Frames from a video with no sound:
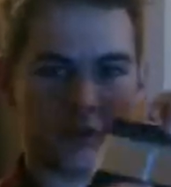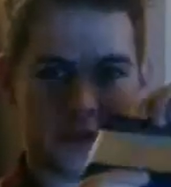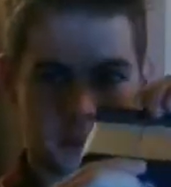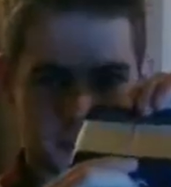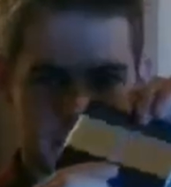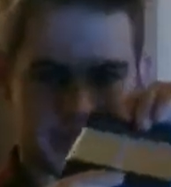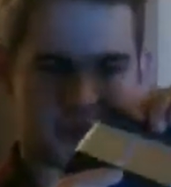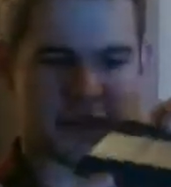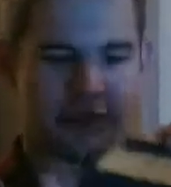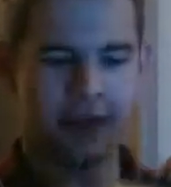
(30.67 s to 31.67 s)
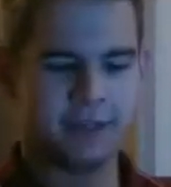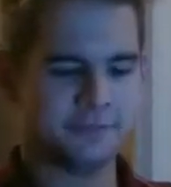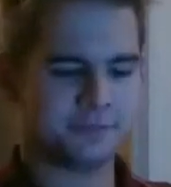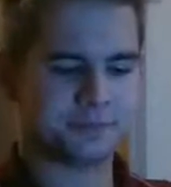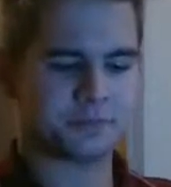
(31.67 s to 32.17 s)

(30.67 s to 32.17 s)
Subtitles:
So you're going to take it out like that.